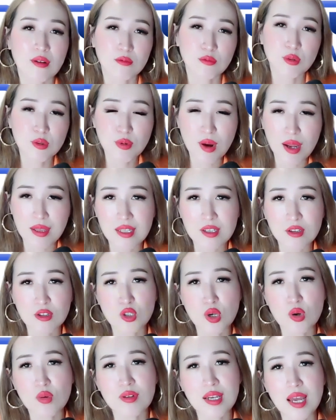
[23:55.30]
We rather you
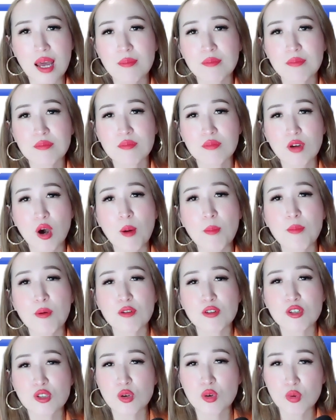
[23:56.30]
don't come on
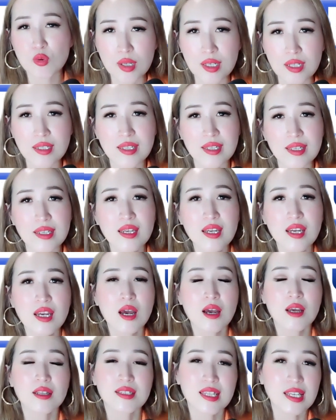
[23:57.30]
board so quickly.
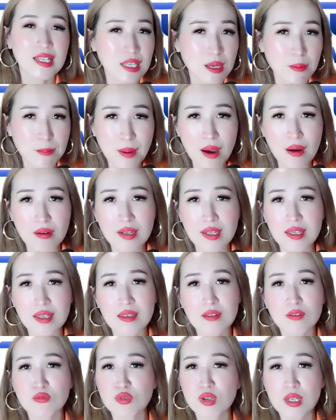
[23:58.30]
Think about
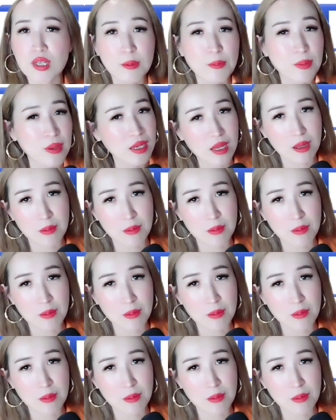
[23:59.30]
it, really be